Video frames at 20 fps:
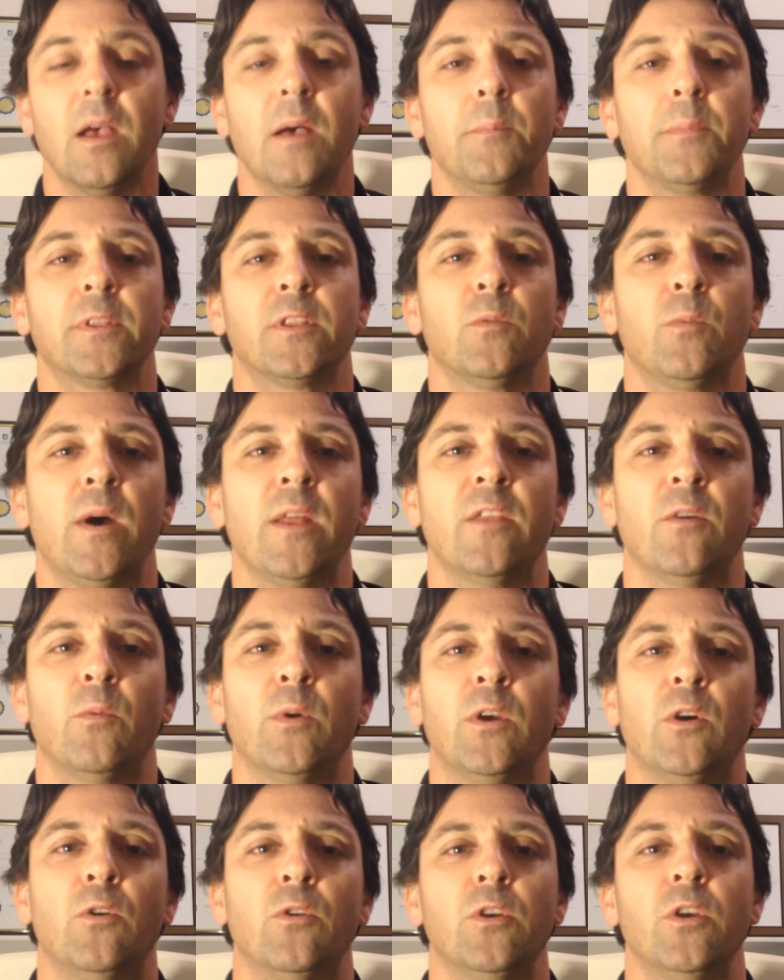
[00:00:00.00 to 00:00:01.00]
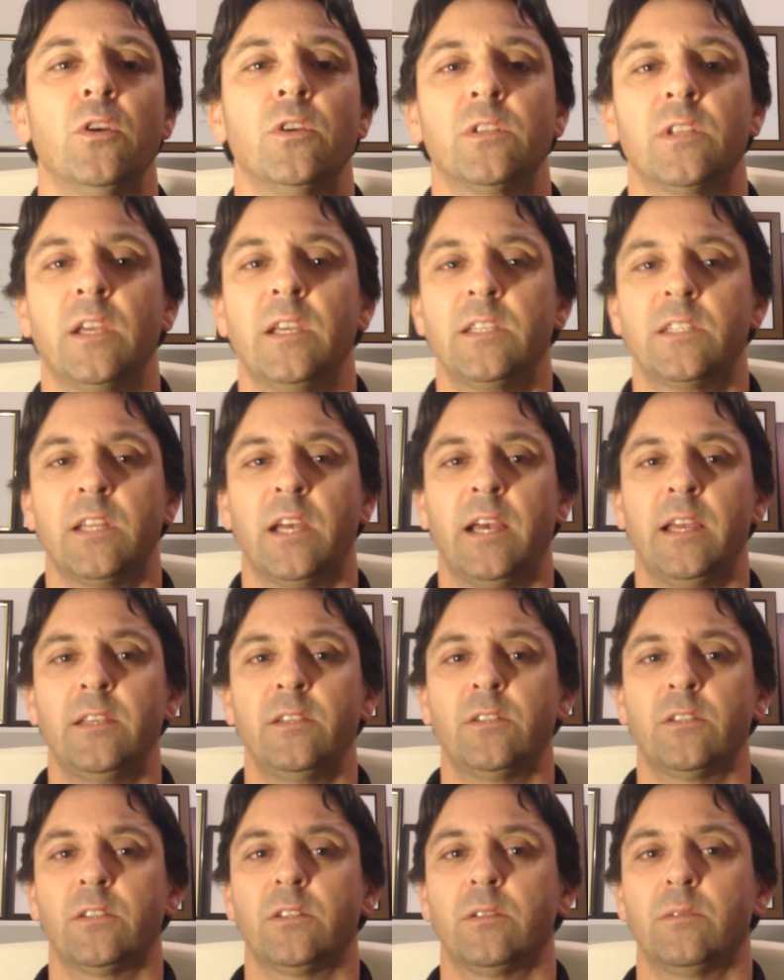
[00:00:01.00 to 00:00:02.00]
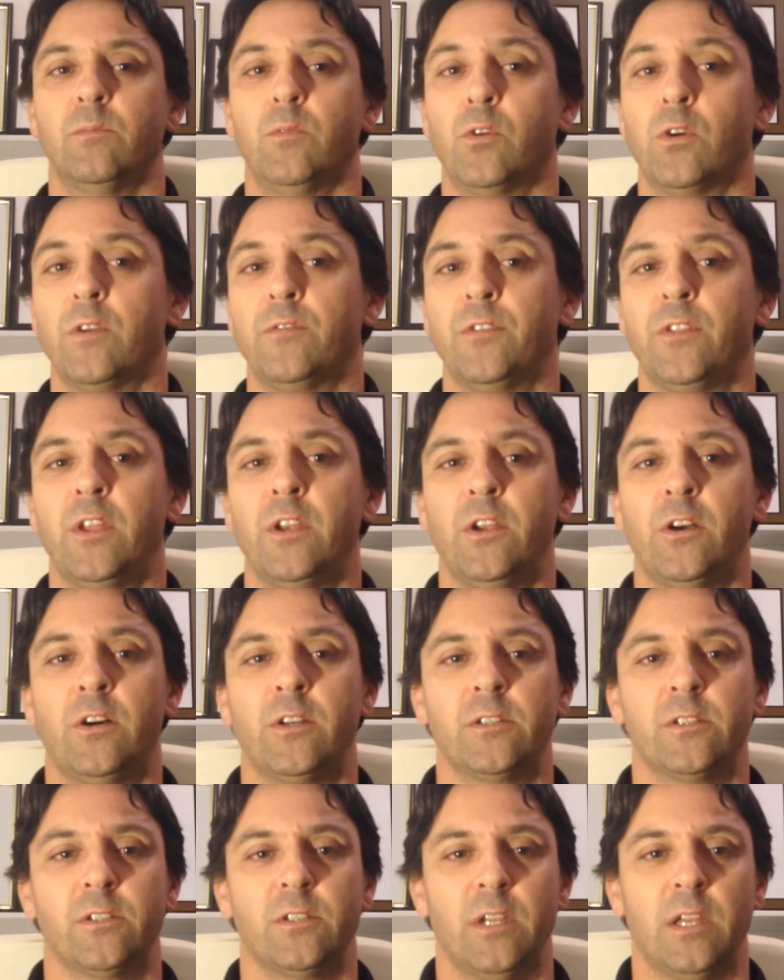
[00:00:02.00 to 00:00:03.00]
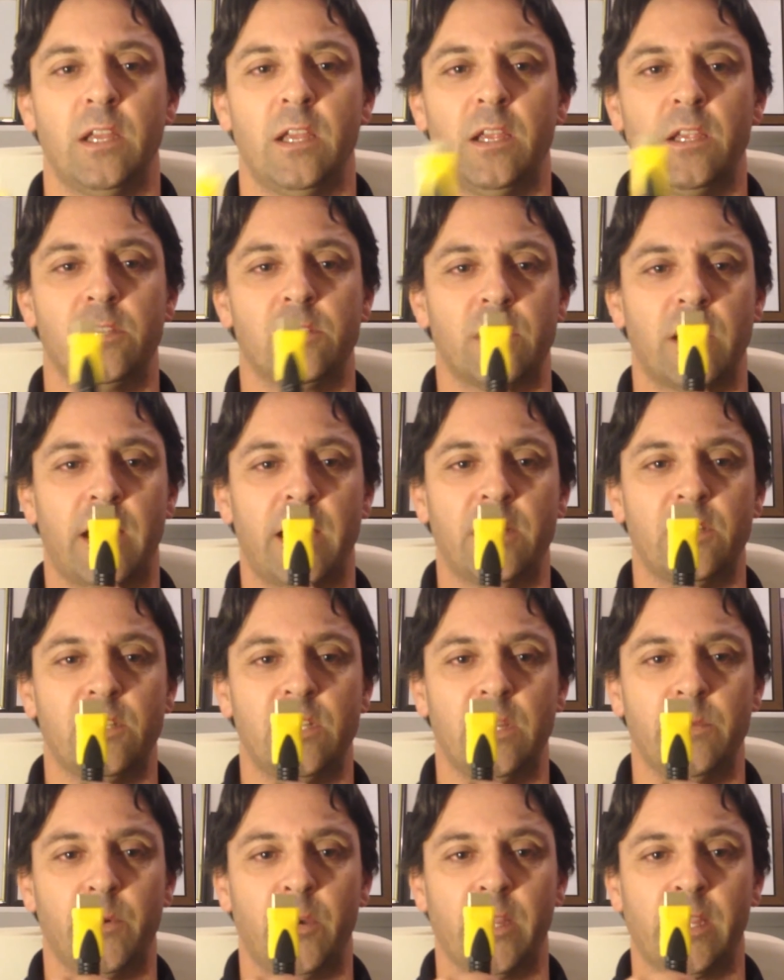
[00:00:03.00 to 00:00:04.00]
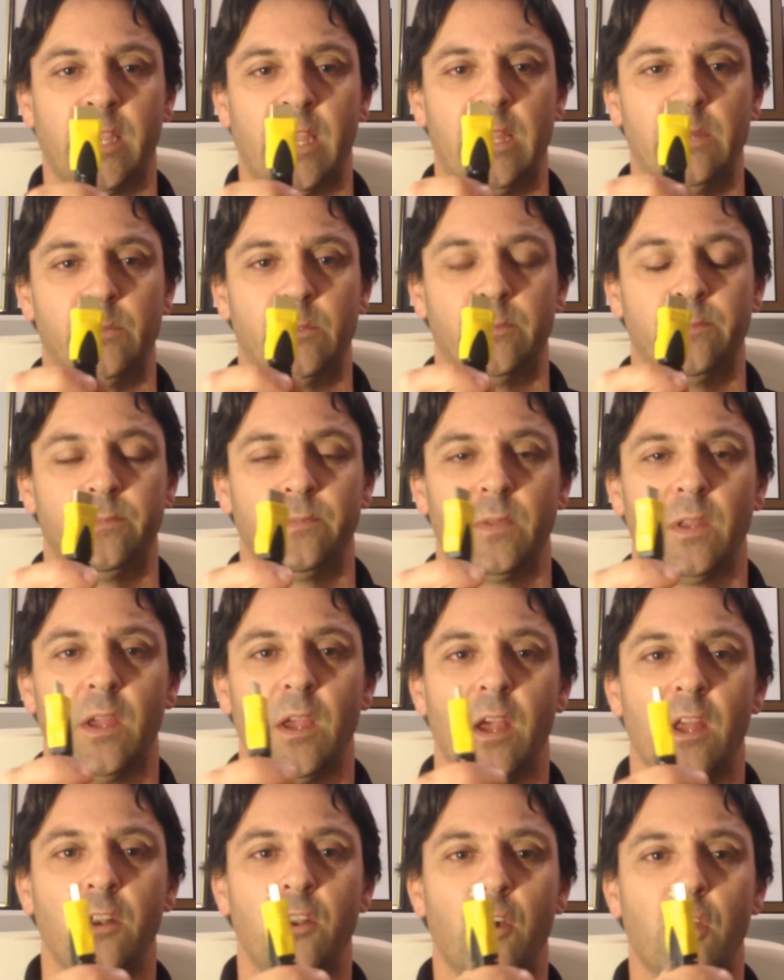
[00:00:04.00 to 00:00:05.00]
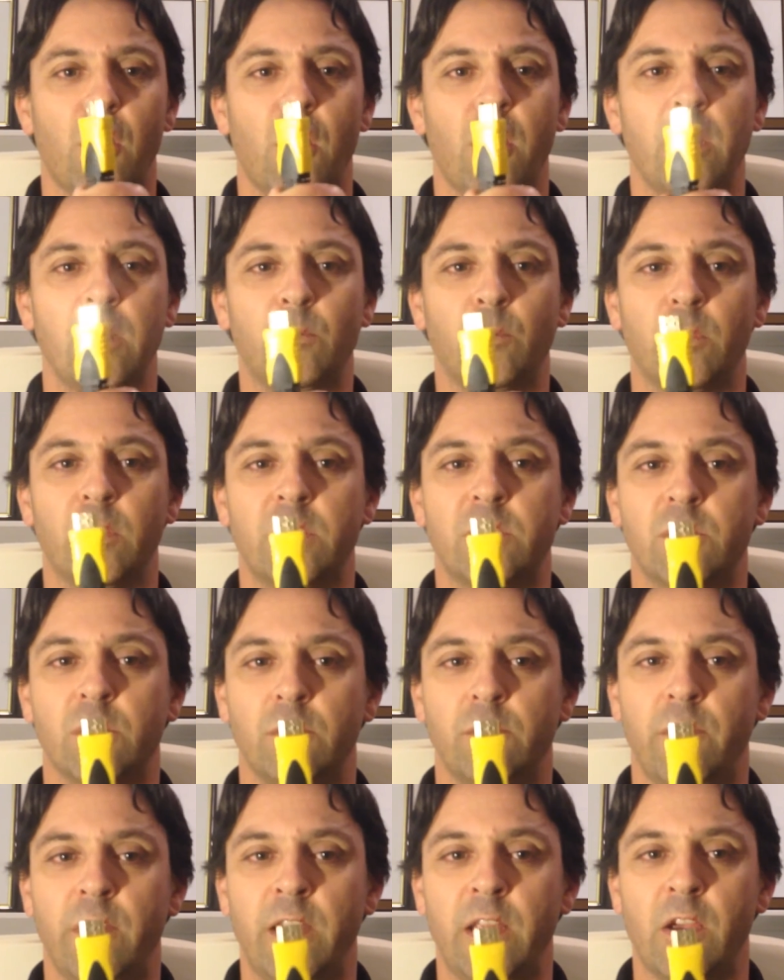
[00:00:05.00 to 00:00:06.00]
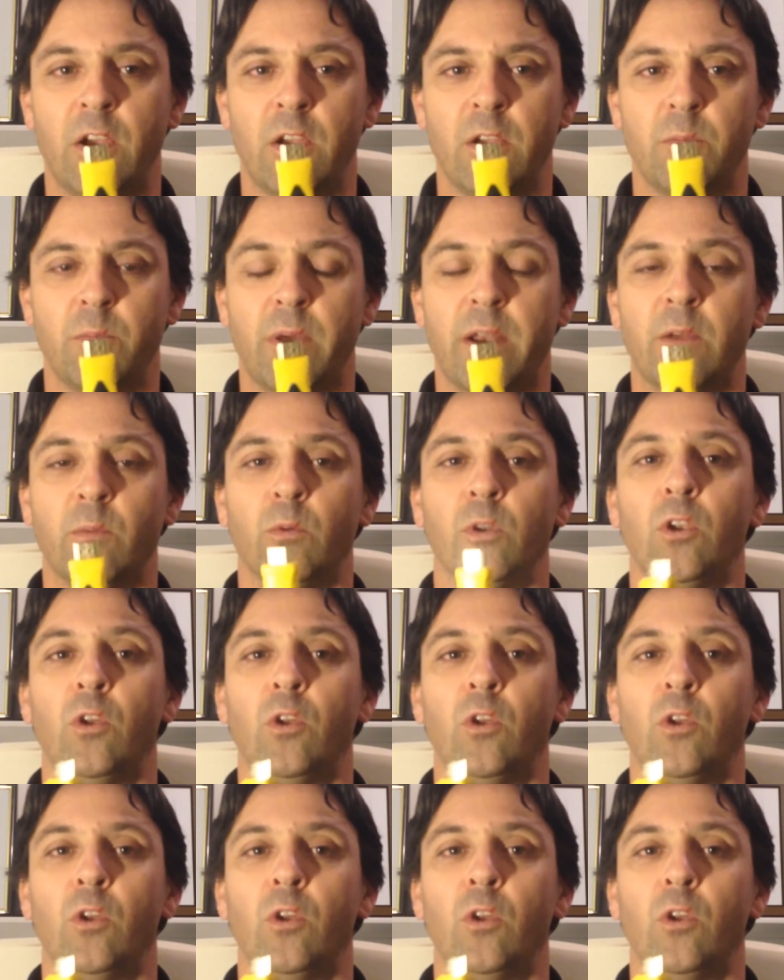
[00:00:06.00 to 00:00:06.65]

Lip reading: But the one that we all use these days, more often than not, is the HDMI cable. Not only will this do video, but it will